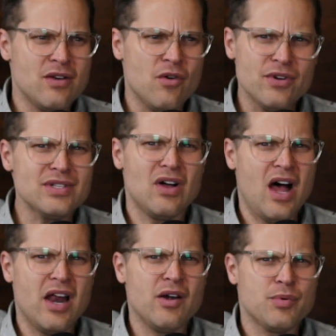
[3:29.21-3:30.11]
No, they're still
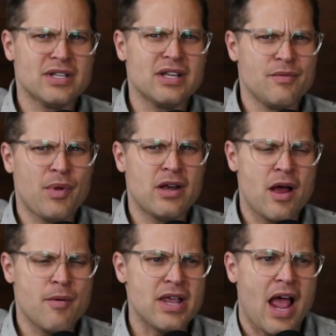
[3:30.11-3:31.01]
100% dependent
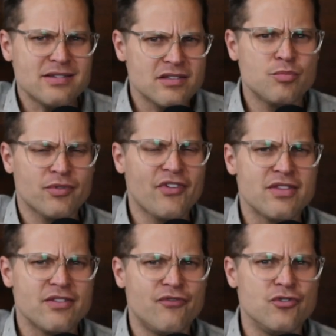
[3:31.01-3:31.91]
on me. I still
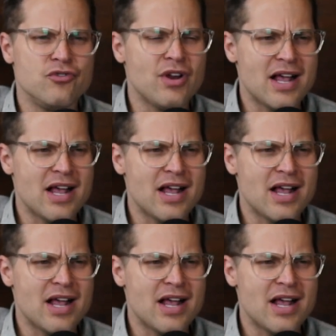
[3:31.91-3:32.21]
provide the food.